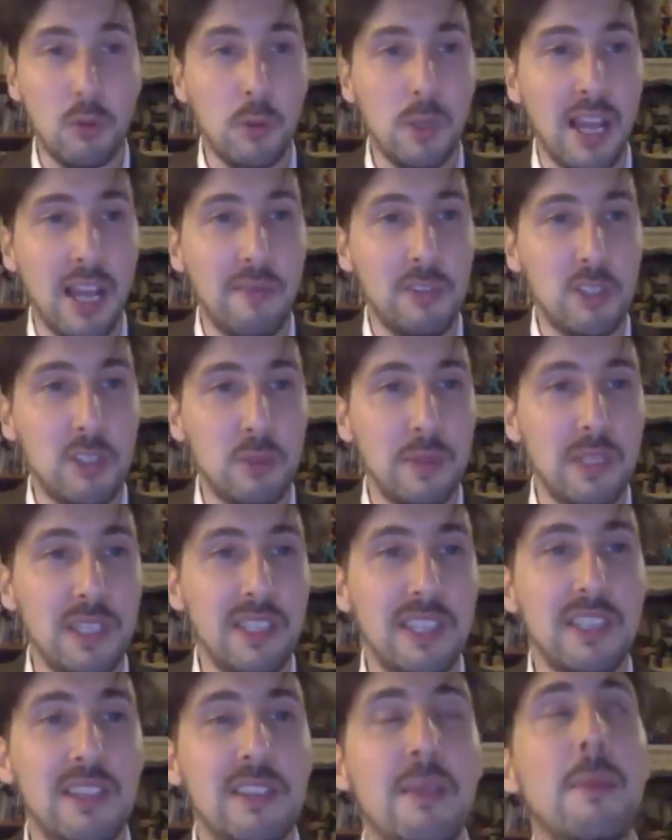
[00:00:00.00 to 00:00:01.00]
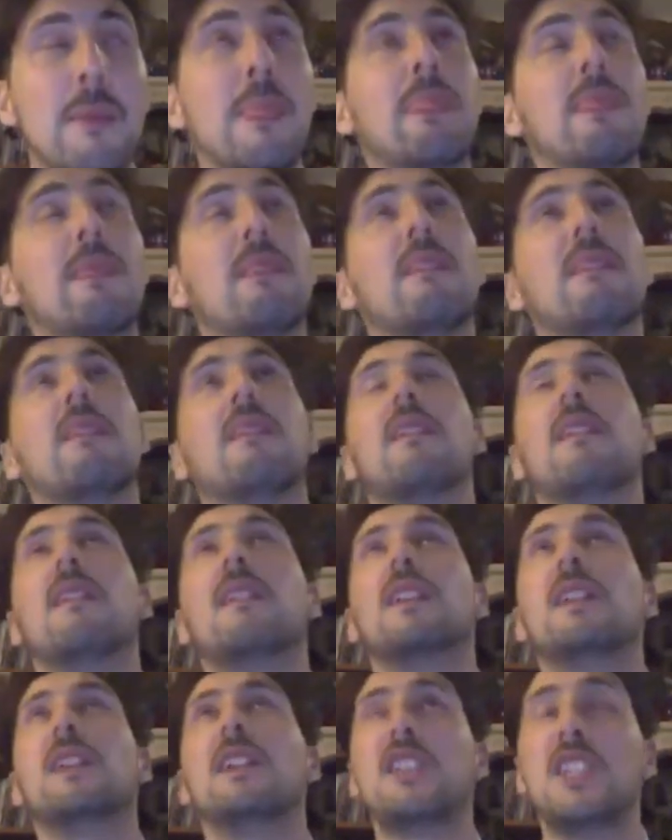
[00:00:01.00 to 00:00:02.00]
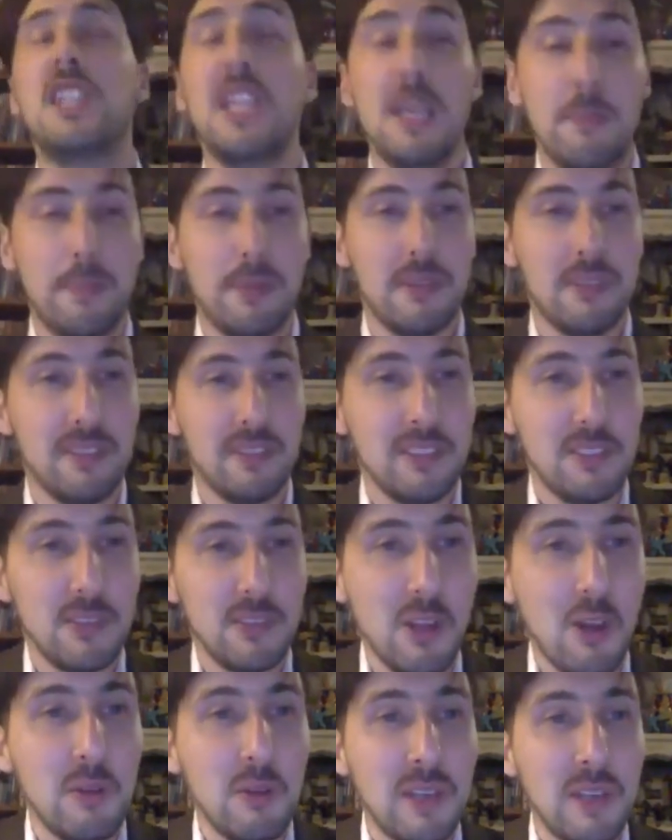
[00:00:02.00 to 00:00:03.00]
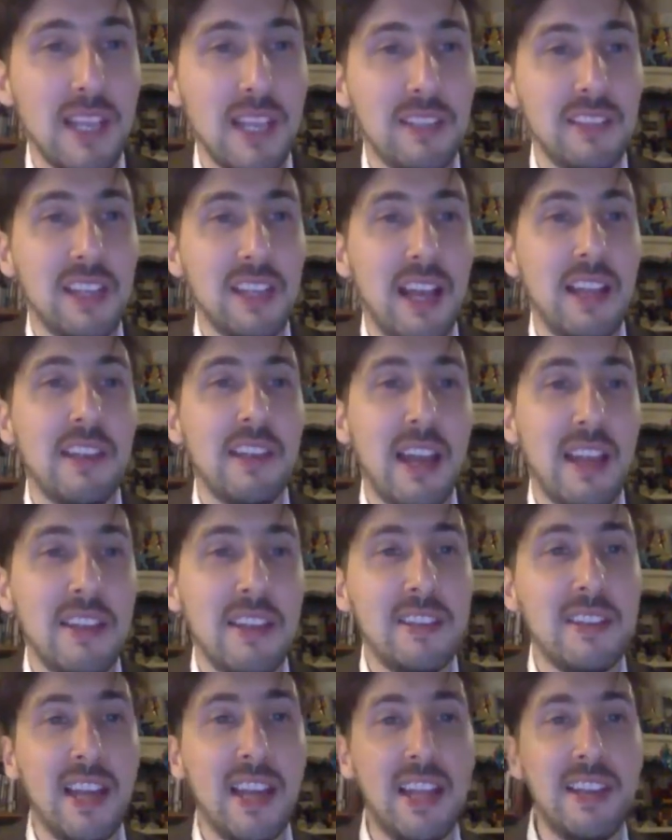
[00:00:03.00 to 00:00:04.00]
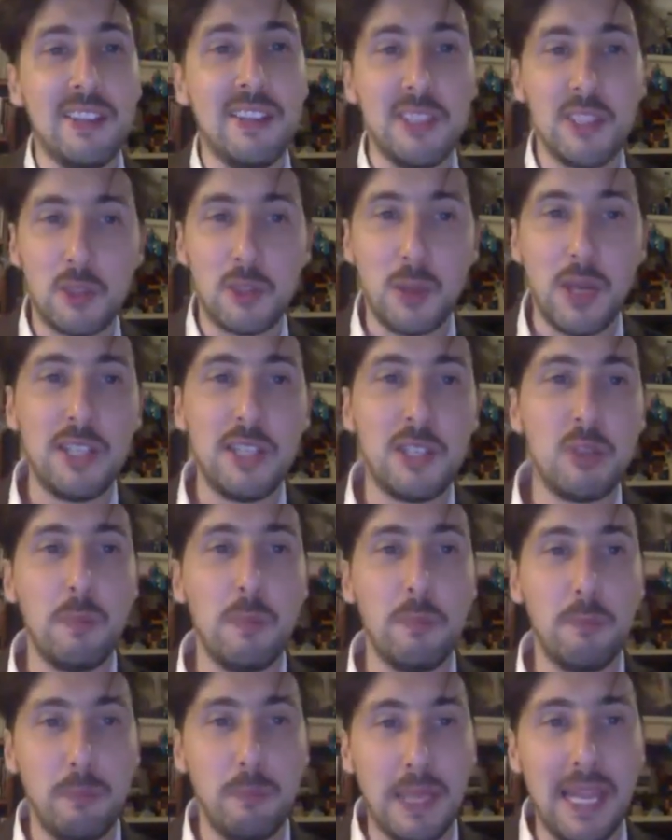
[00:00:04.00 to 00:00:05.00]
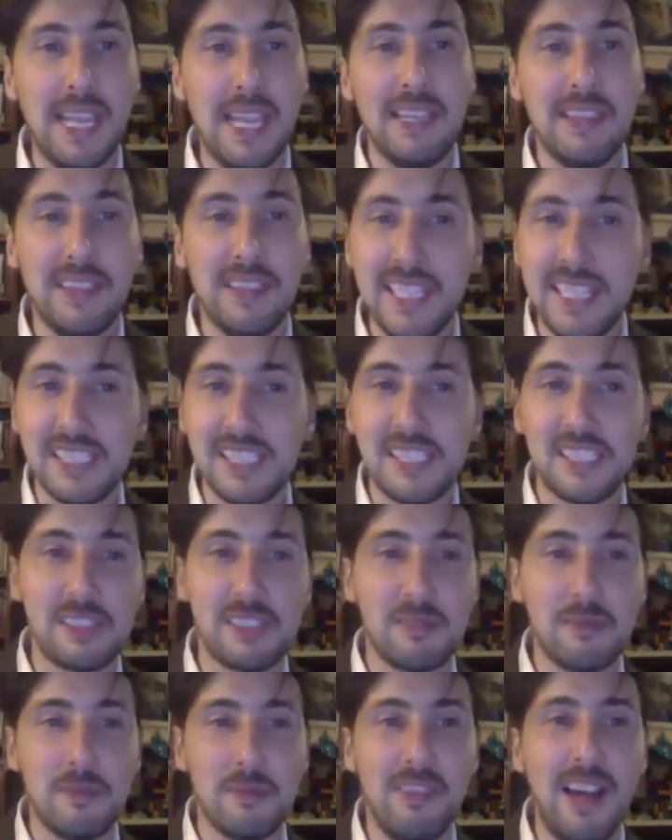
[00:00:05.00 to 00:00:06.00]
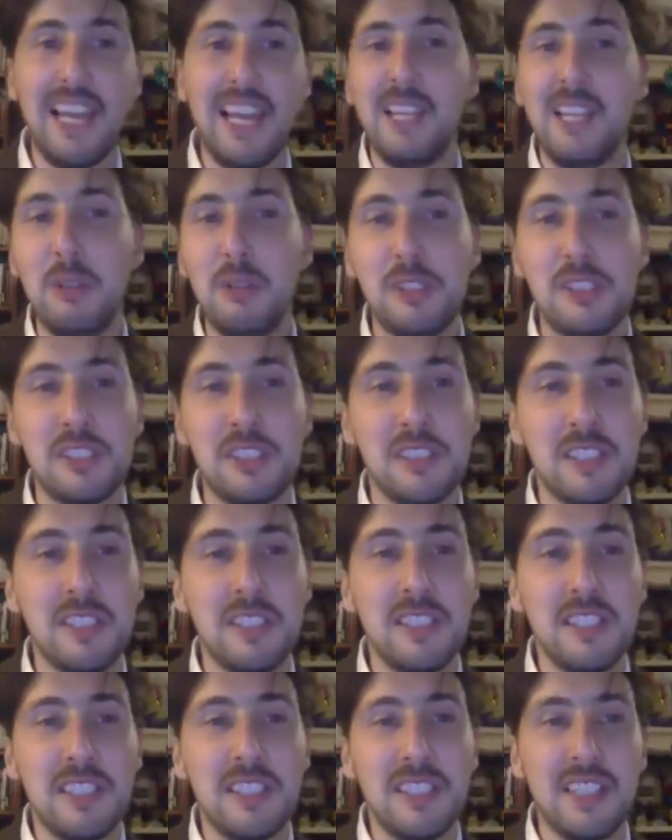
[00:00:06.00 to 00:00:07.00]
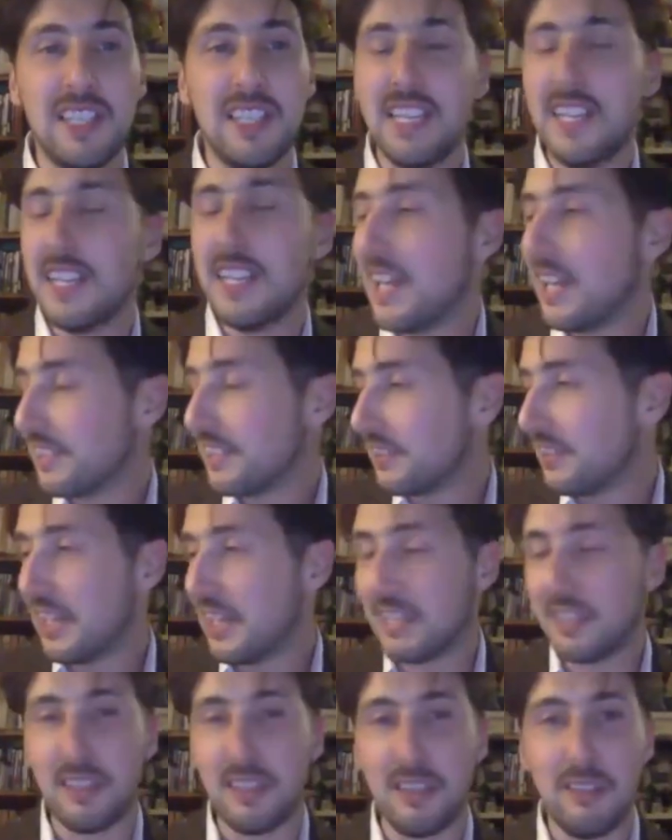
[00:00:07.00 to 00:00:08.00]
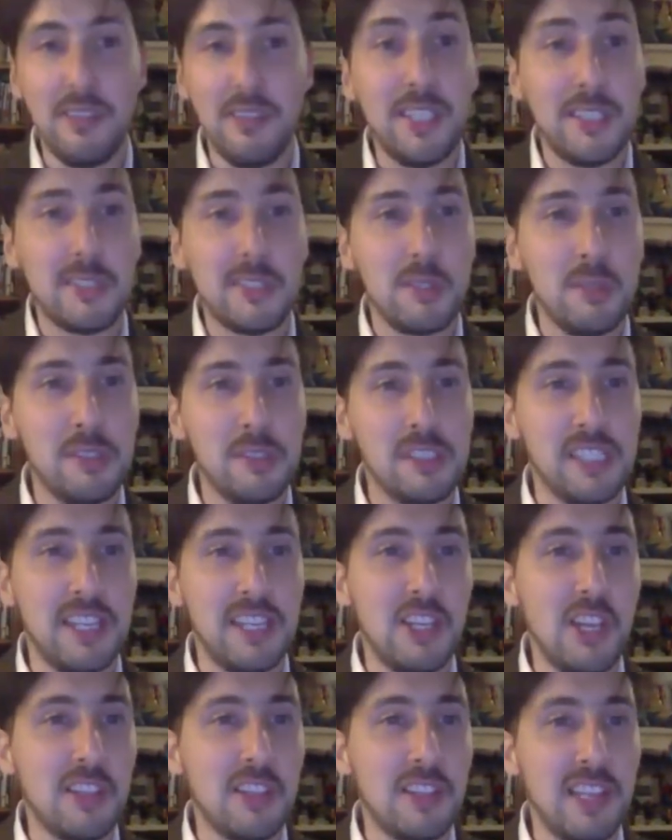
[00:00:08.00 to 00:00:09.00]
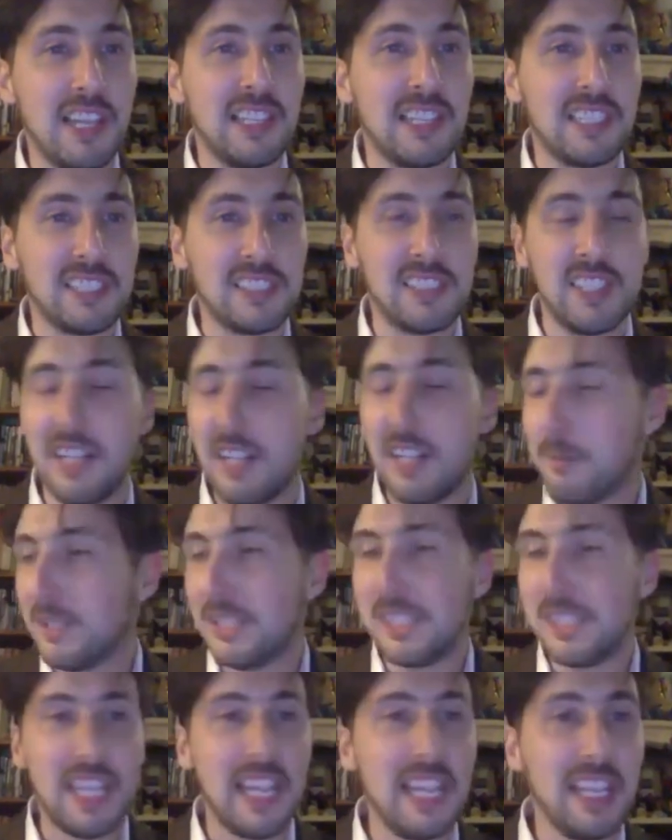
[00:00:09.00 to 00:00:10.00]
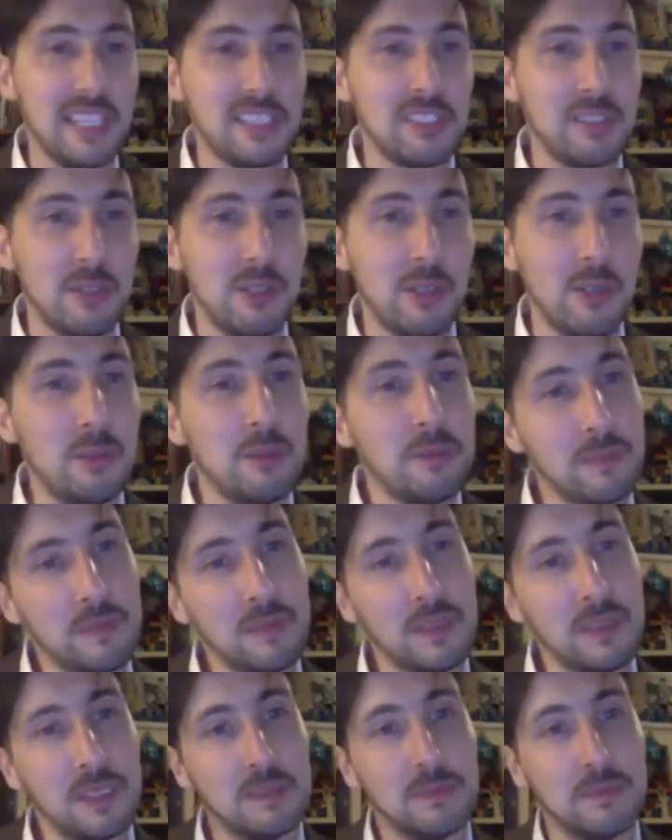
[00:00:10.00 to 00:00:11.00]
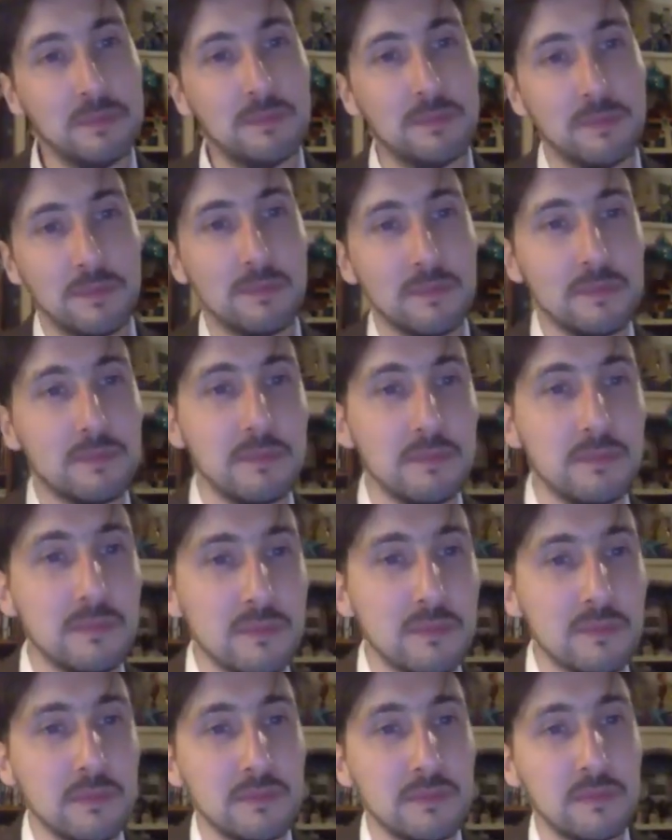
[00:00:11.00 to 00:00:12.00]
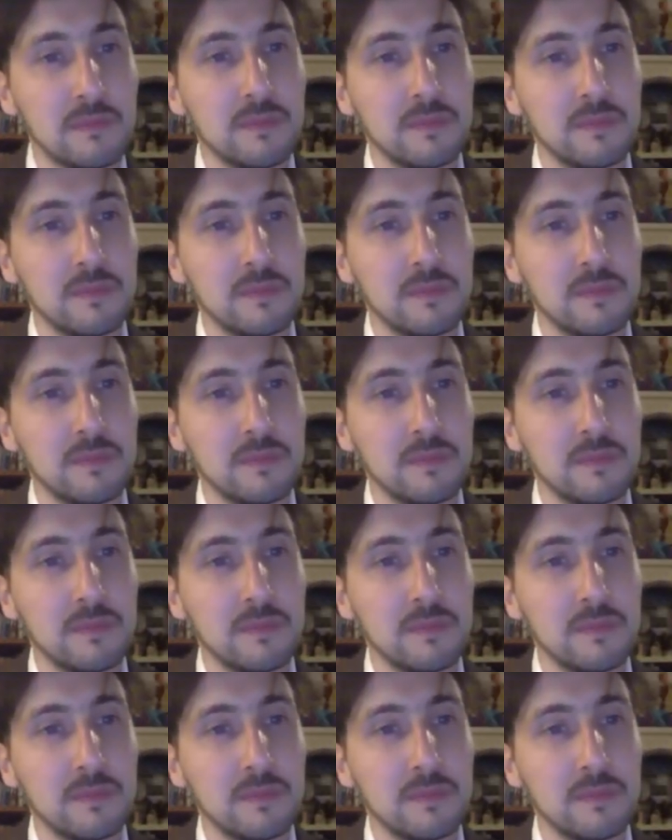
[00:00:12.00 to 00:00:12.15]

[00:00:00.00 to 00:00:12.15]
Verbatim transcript: We have to be cheap, you know. Like the, and and and try to play these values uh, as like virtues and not like as uh, mistakes, you know. Um, Right.